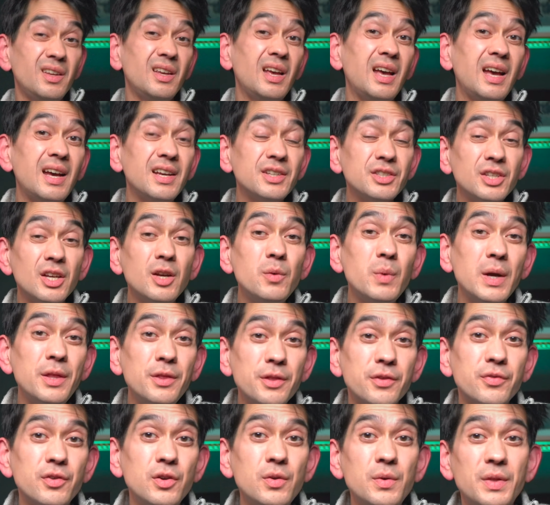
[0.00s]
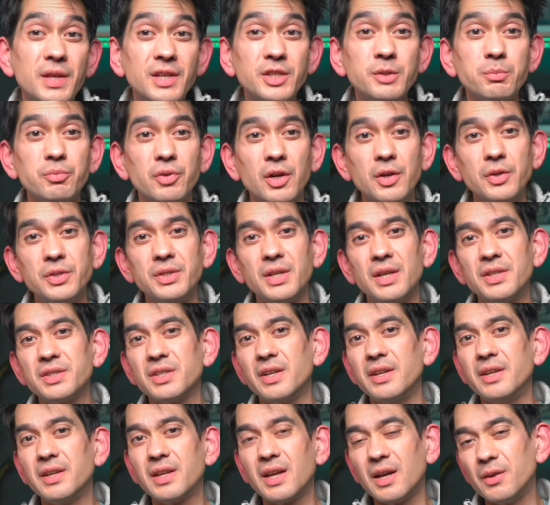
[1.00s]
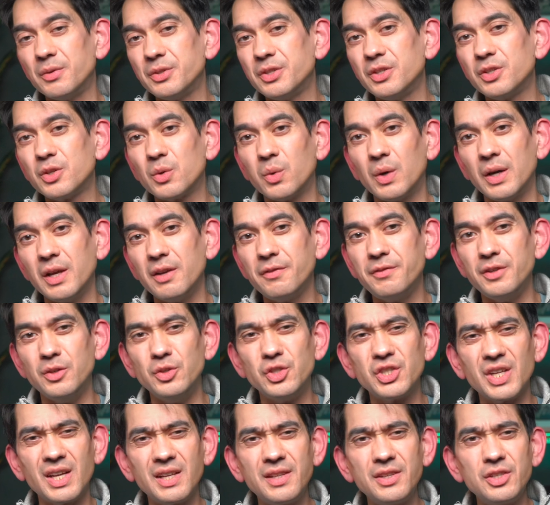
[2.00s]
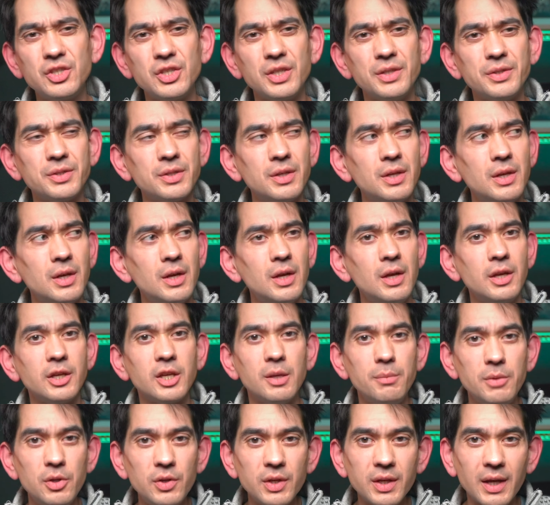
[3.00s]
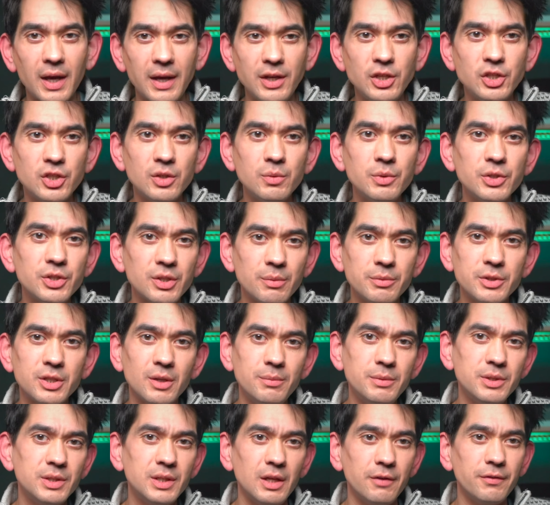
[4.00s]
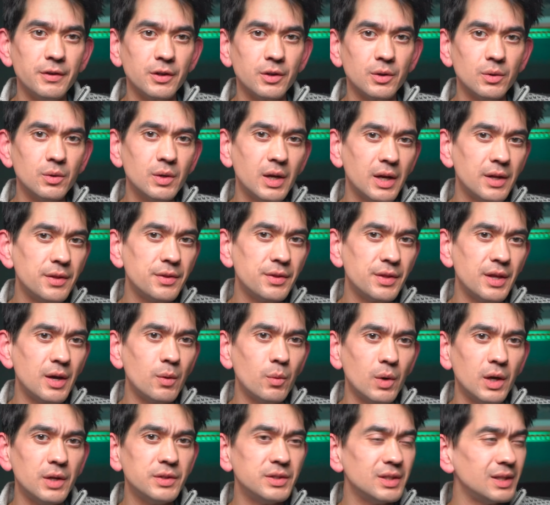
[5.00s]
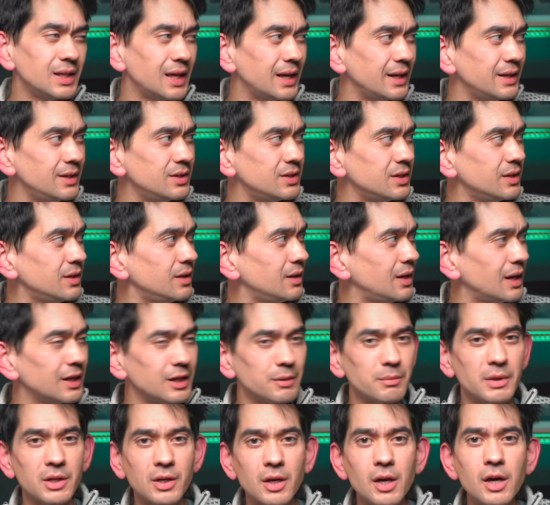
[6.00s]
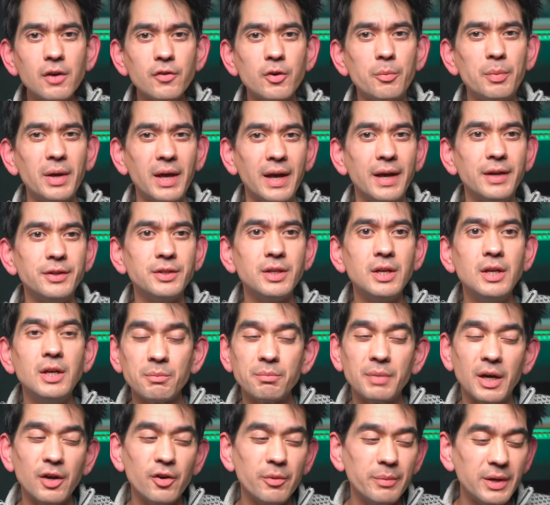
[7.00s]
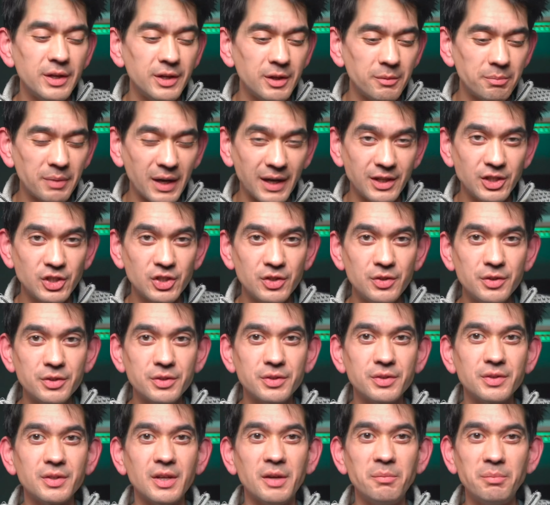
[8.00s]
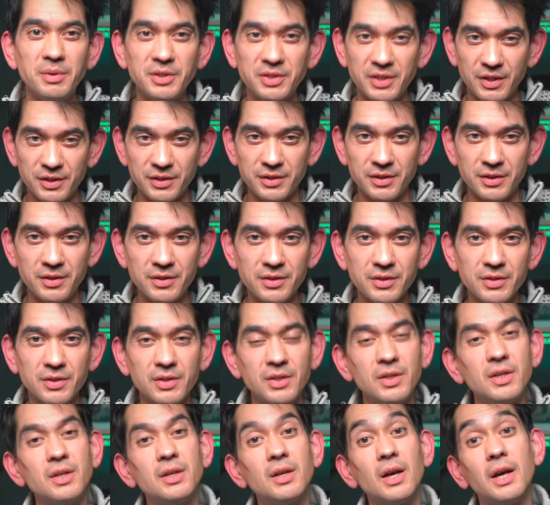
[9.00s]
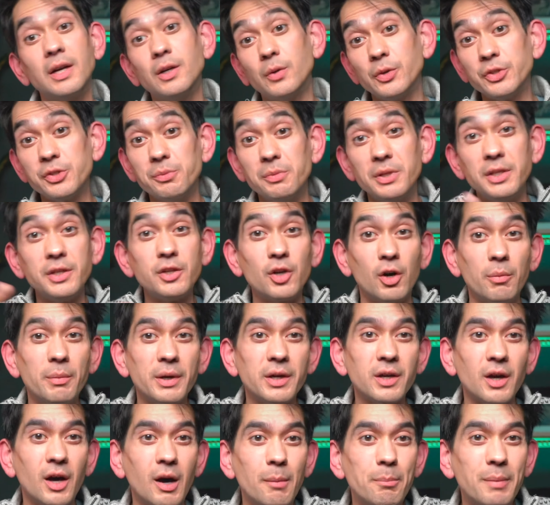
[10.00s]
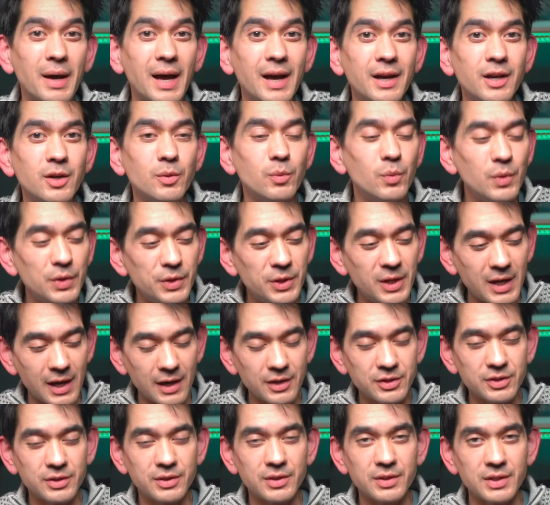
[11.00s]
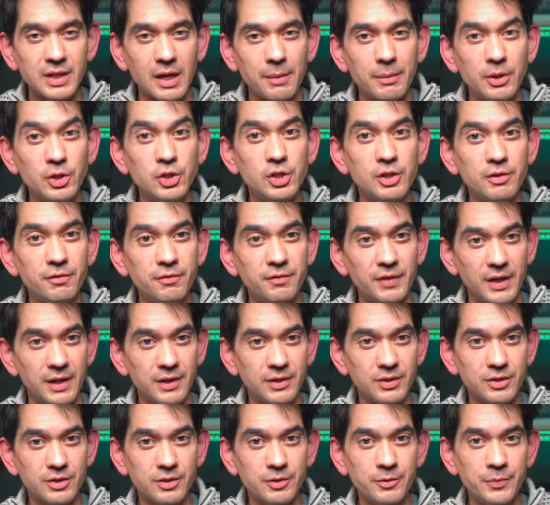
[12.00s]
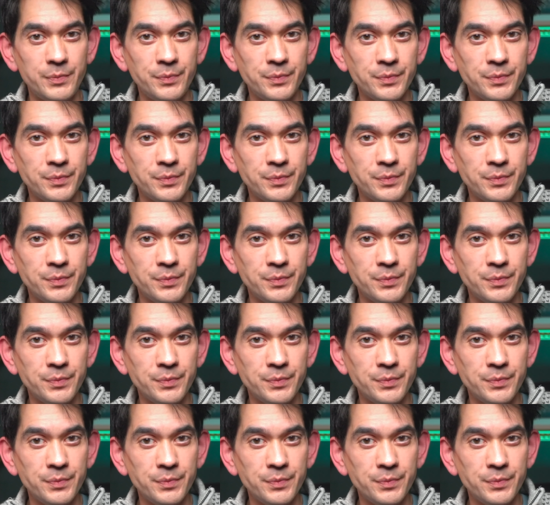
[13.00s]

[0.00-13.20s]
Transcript: As I went through this process, I encountered quite a few challenges. Communication was sometimes difficult and there were delays in getting my car repaired. By remaining patient and persistent, I ultimately got my car back with the accident damage fixed.